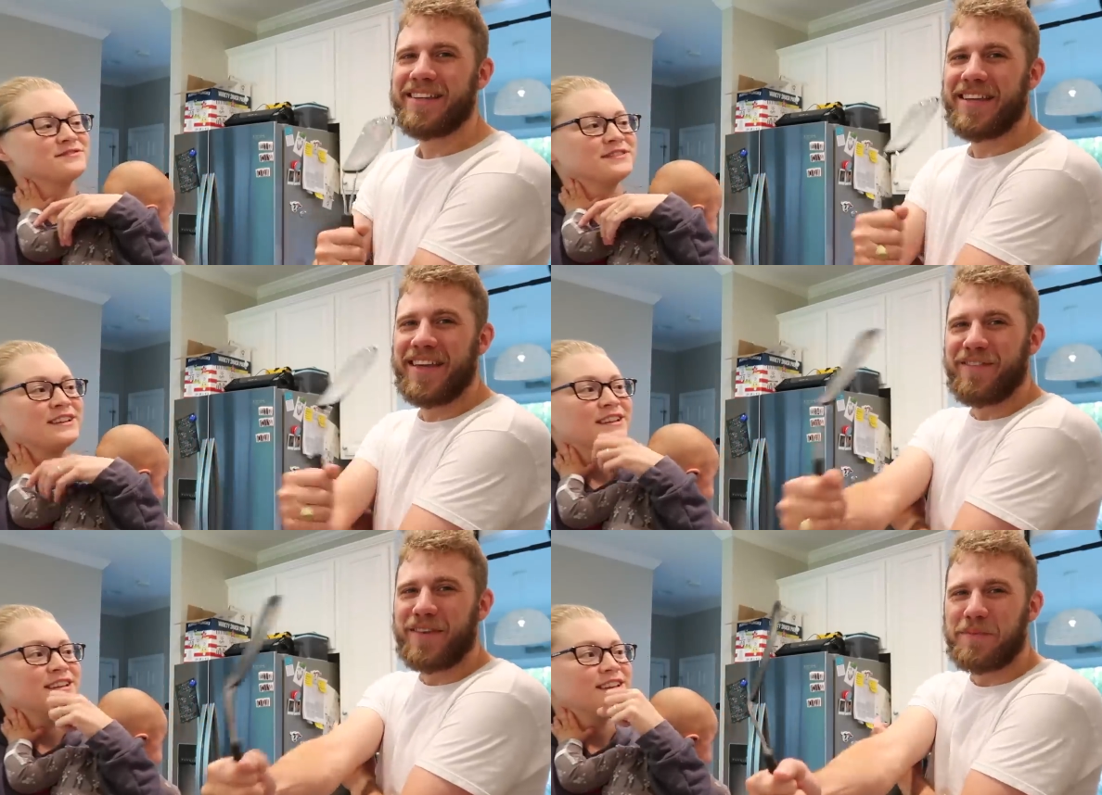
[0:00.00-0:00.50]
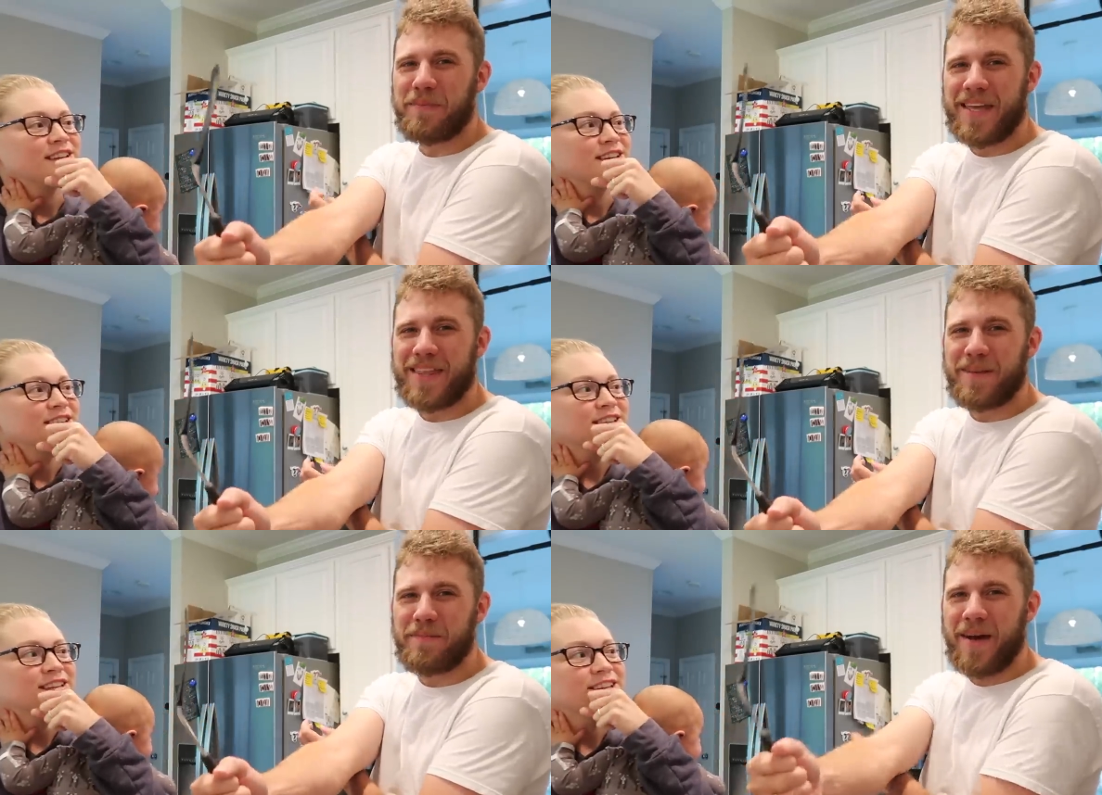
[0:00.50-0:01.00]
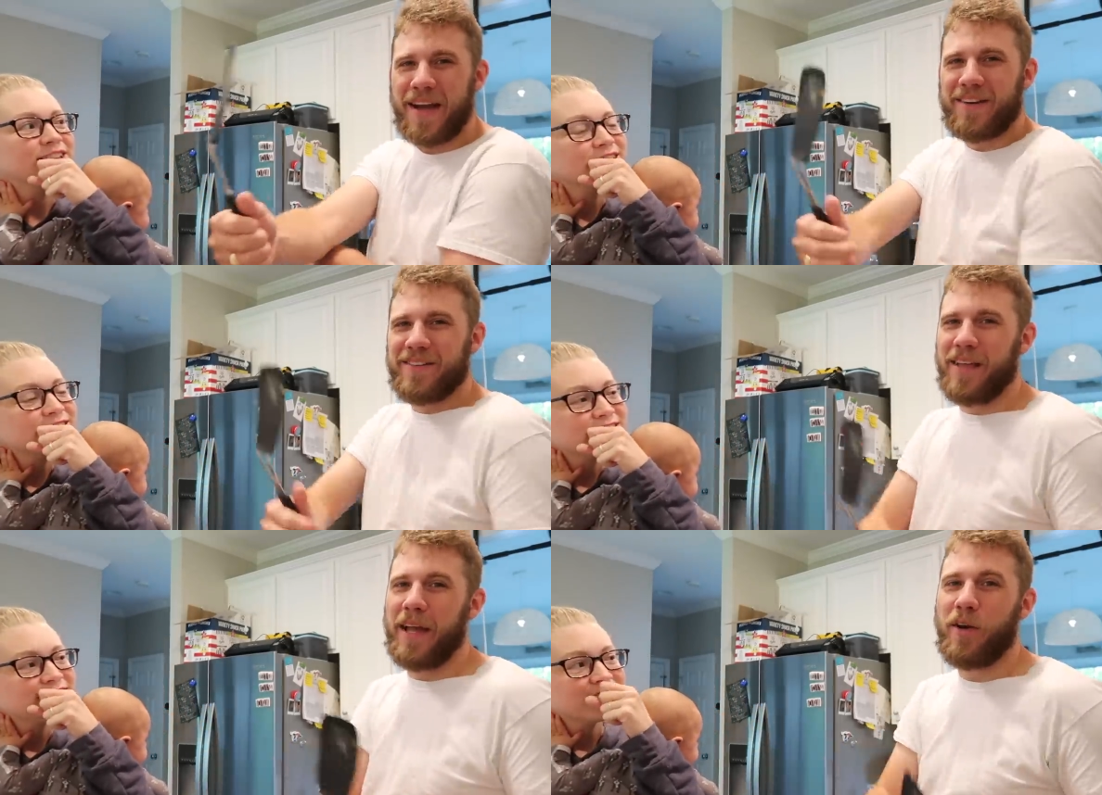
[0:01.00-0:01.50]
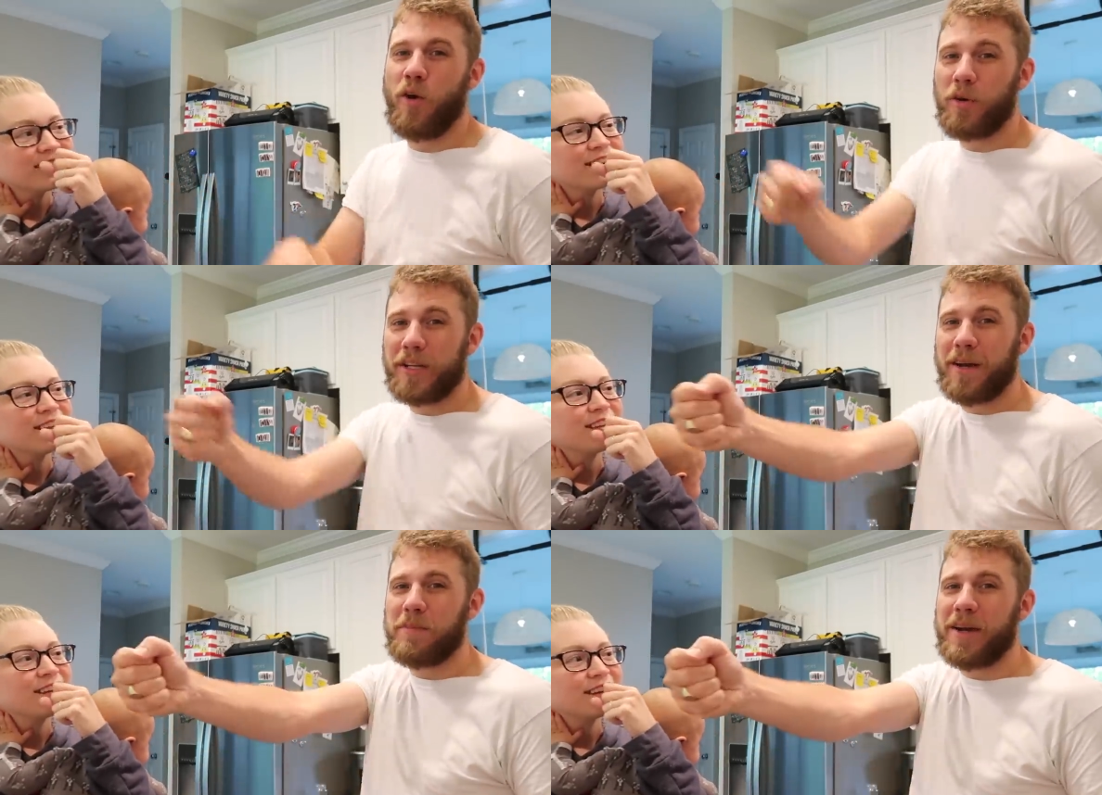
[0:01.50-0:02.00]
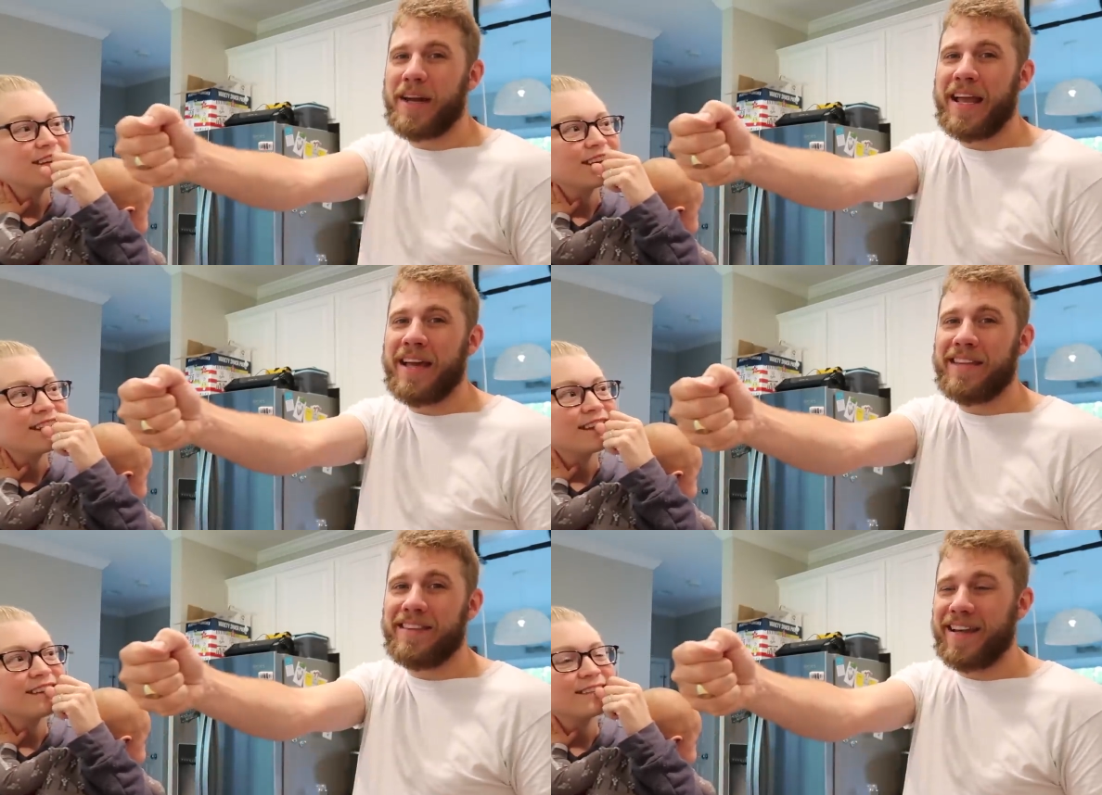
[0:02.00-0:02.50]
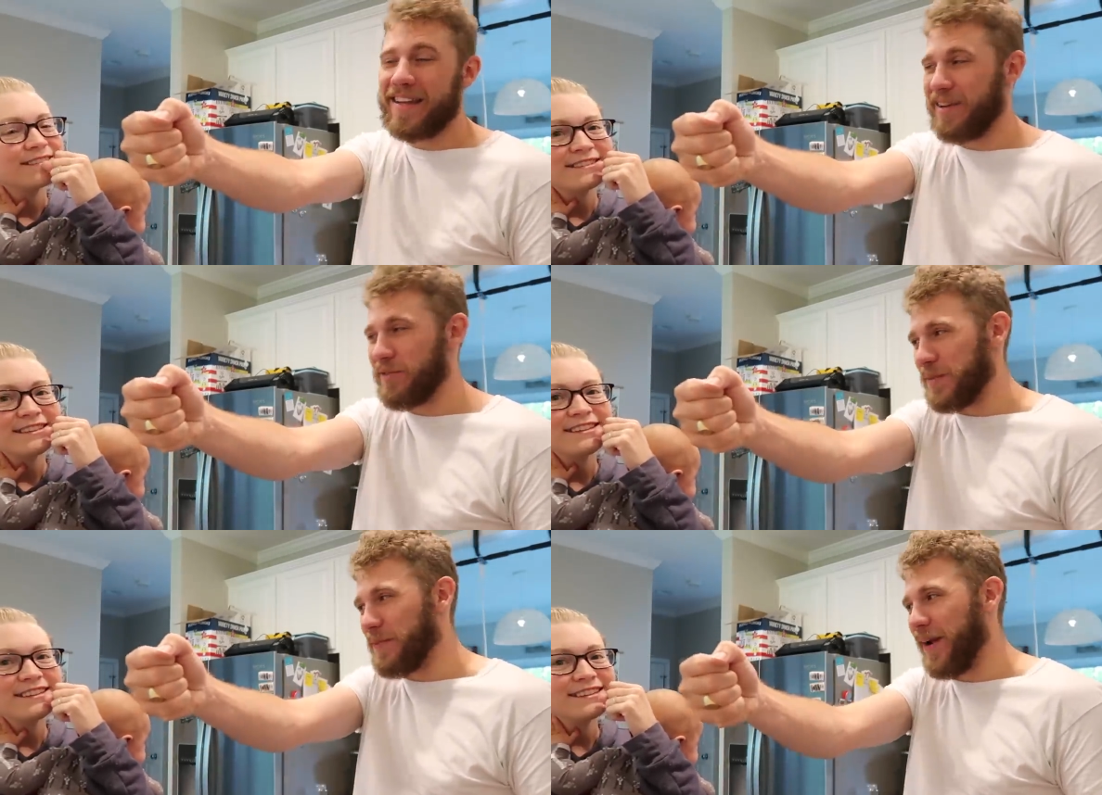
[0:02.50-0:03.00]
Speaker 1: giving me the mic, like holding up her hand like it was a